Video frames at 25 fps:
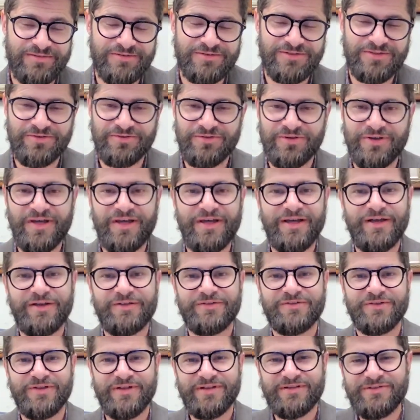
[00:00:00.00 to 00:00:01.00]
So
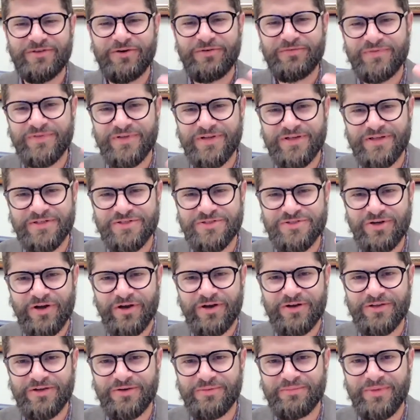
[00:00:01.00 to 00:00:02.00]
that's hopefully to jar
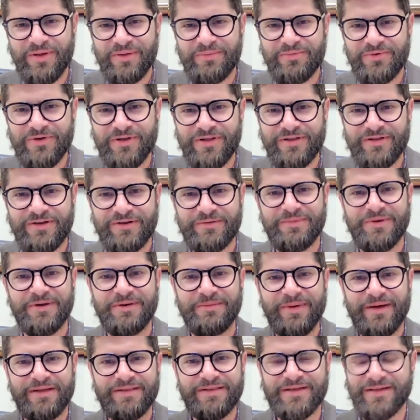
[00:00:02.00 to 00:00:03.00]
your memory a little bit
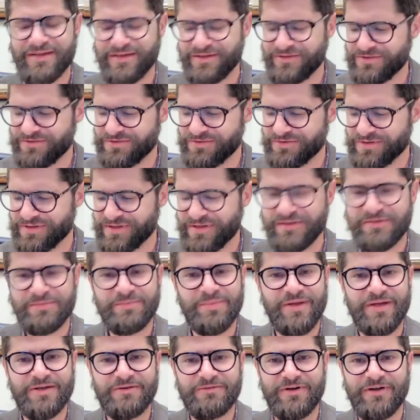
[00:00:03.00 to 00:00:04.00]
about the history that's
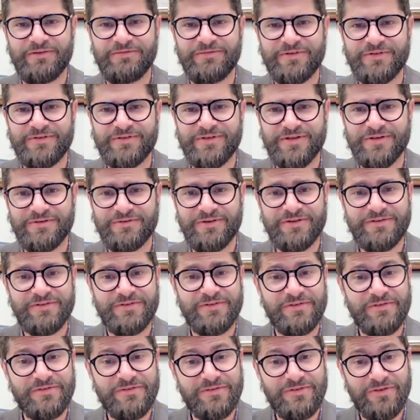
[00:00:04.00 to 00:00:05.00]
being referenced here, right? So
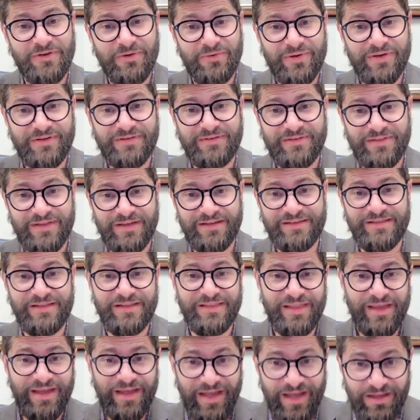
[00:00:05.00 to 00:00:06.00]
the Stoics think that
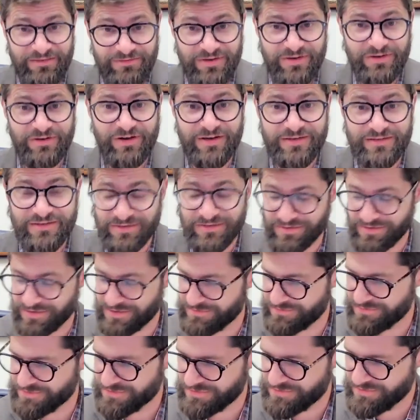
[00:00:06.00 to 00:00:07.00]
they have a criterion
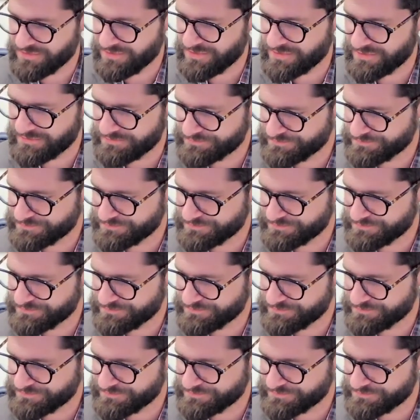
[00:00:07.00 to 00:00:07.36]
of truth.